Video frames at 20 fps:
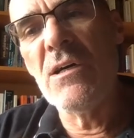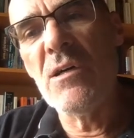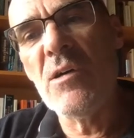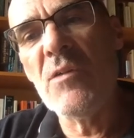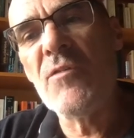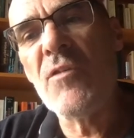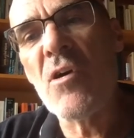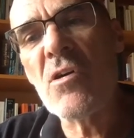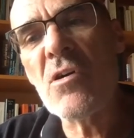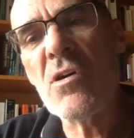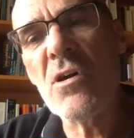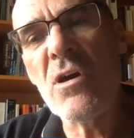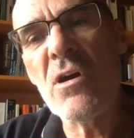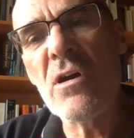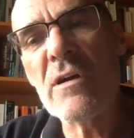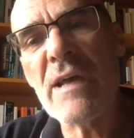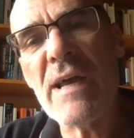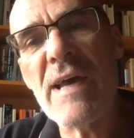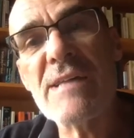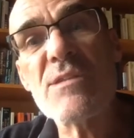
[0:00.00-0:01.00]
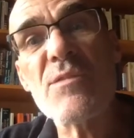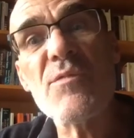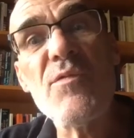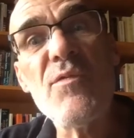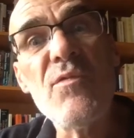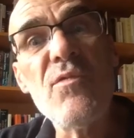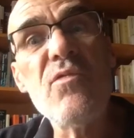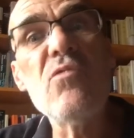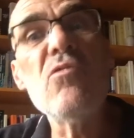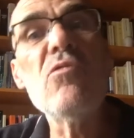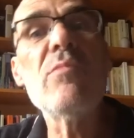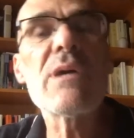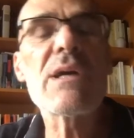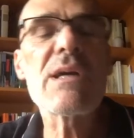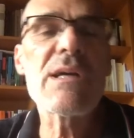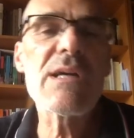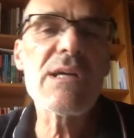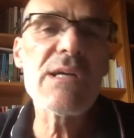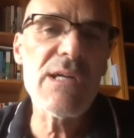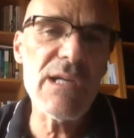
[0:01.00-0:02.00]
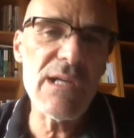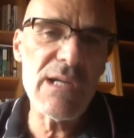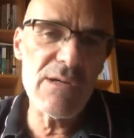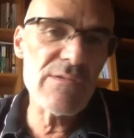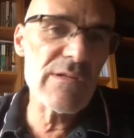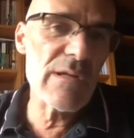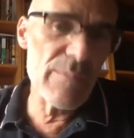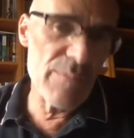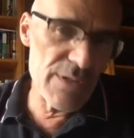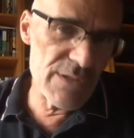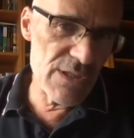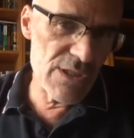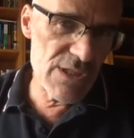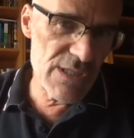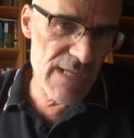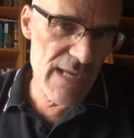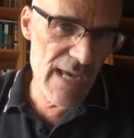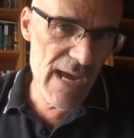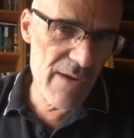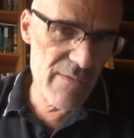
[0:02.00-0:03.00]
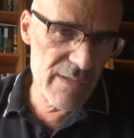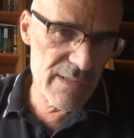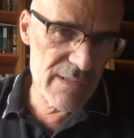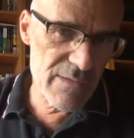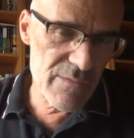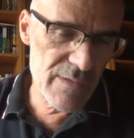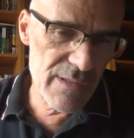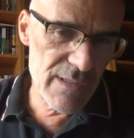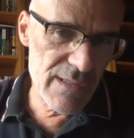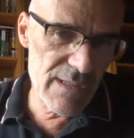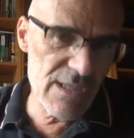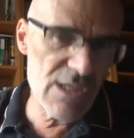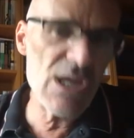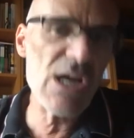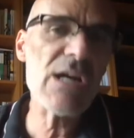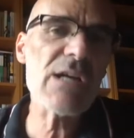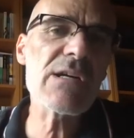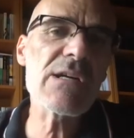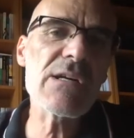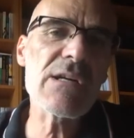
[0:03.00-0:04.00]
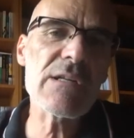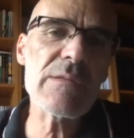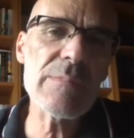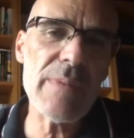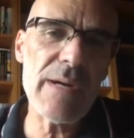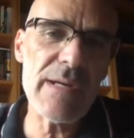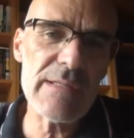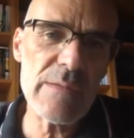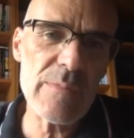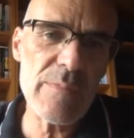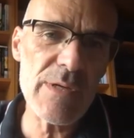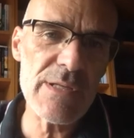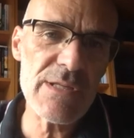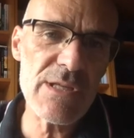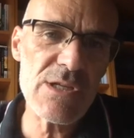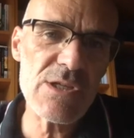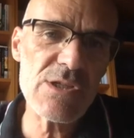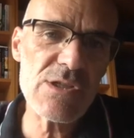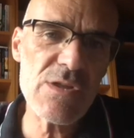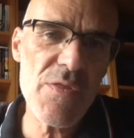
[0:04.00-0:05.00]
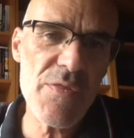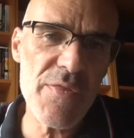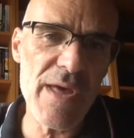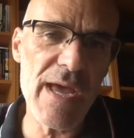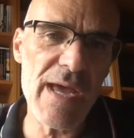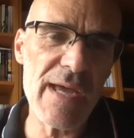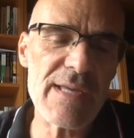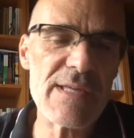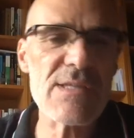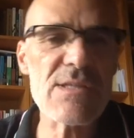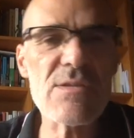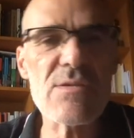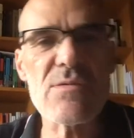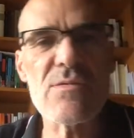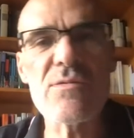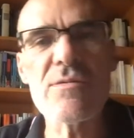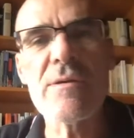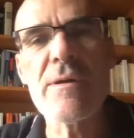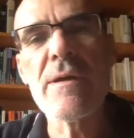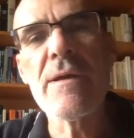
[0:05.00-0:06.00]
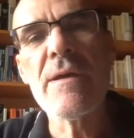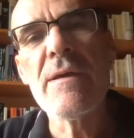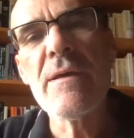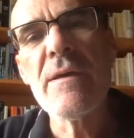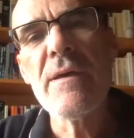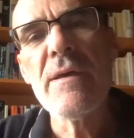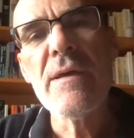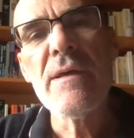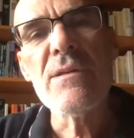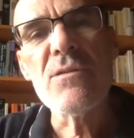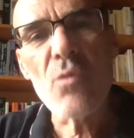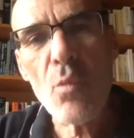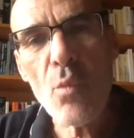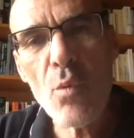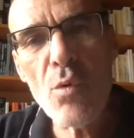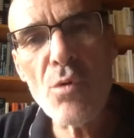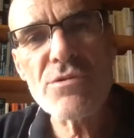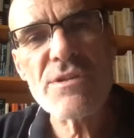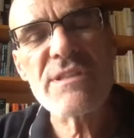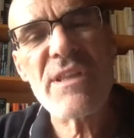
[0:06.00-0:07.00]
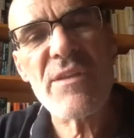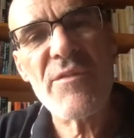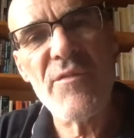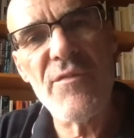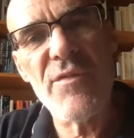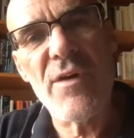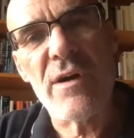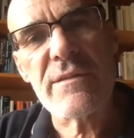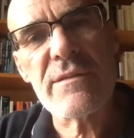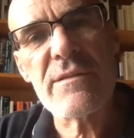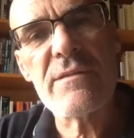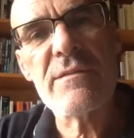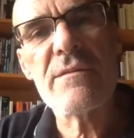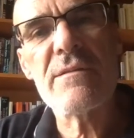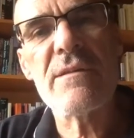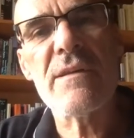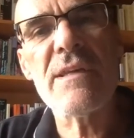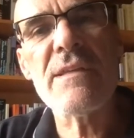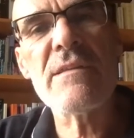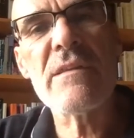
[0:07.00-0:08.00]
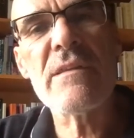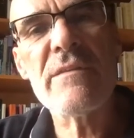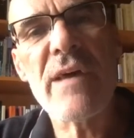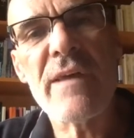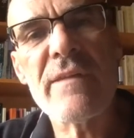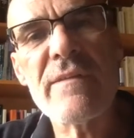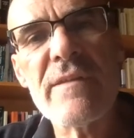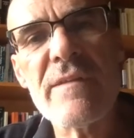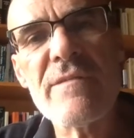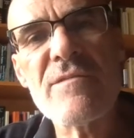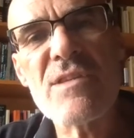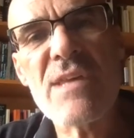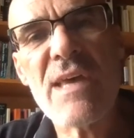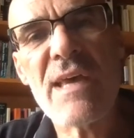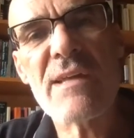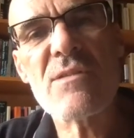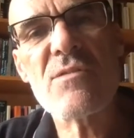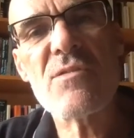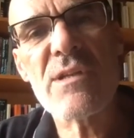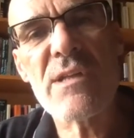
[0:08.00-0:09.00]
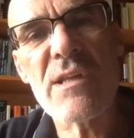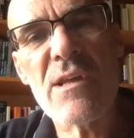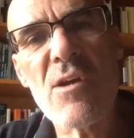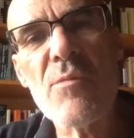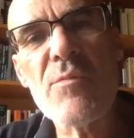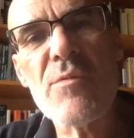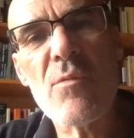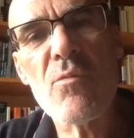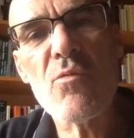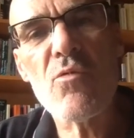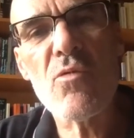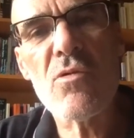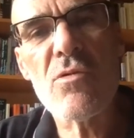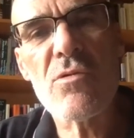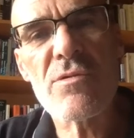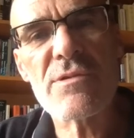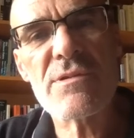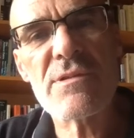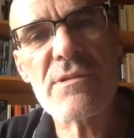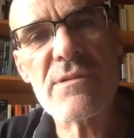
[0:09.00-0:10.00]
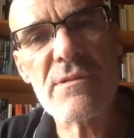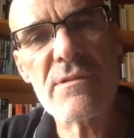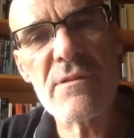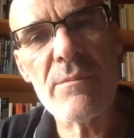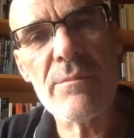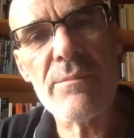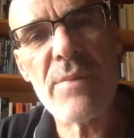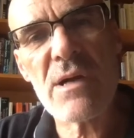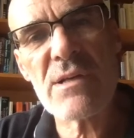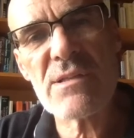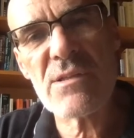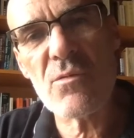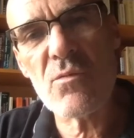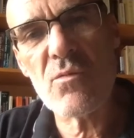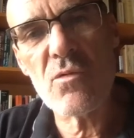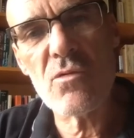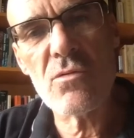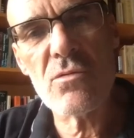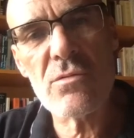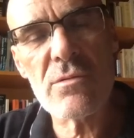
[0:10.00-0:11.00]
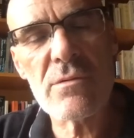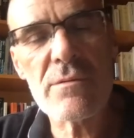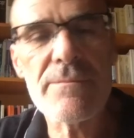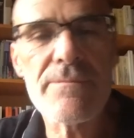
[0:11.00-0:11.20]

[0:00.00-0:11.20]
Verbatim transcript: of Hong Kong as a former colonial British territory, conquered by the British thanks to the war that they fought in the 19th century, the Opium Wars, the Boxer War.